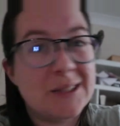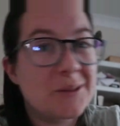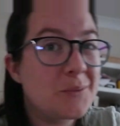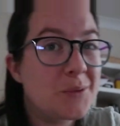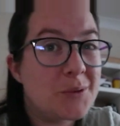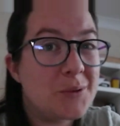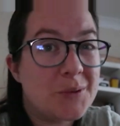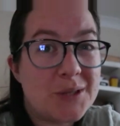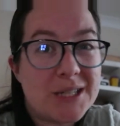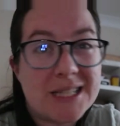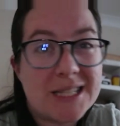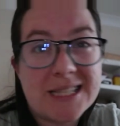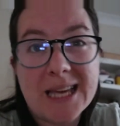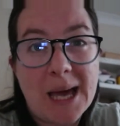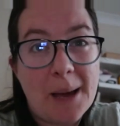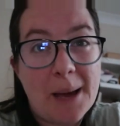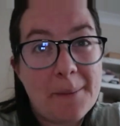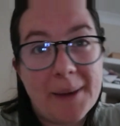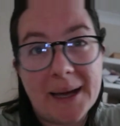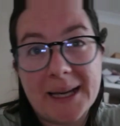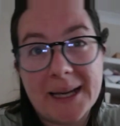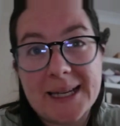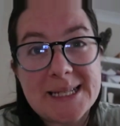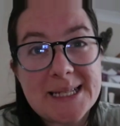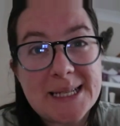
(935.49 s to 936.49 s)
we'll just get a
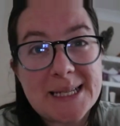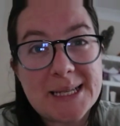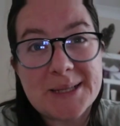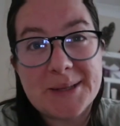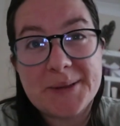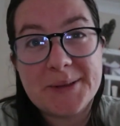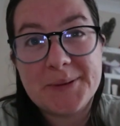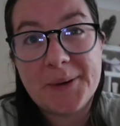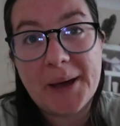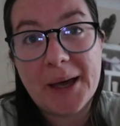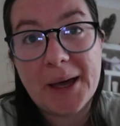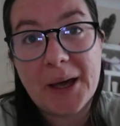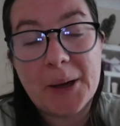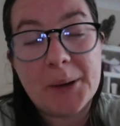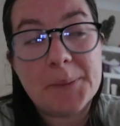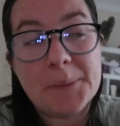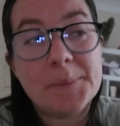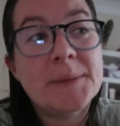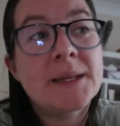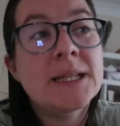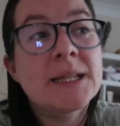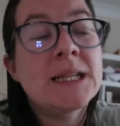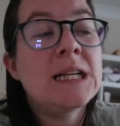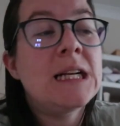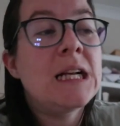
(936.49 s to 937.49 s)
Mackey D's on the way
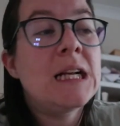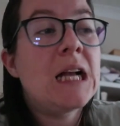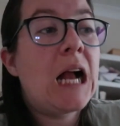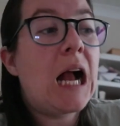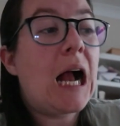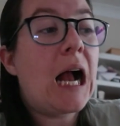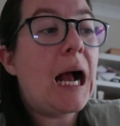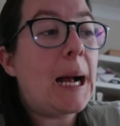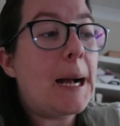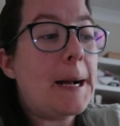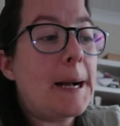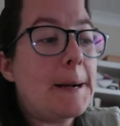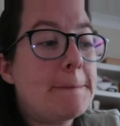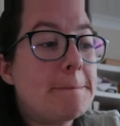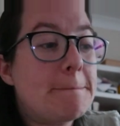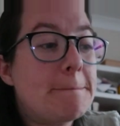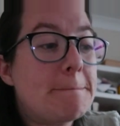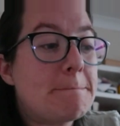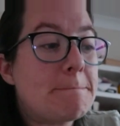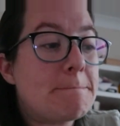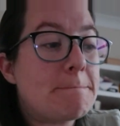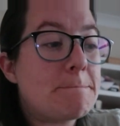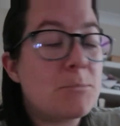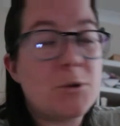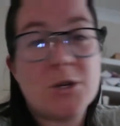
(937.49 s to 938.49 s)
home,
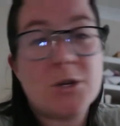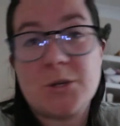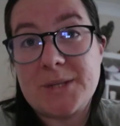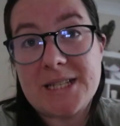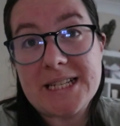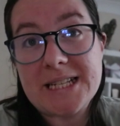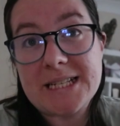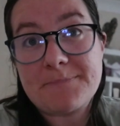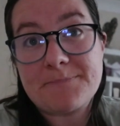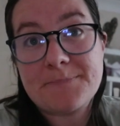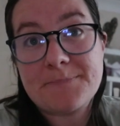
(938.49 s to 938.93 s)
which we did.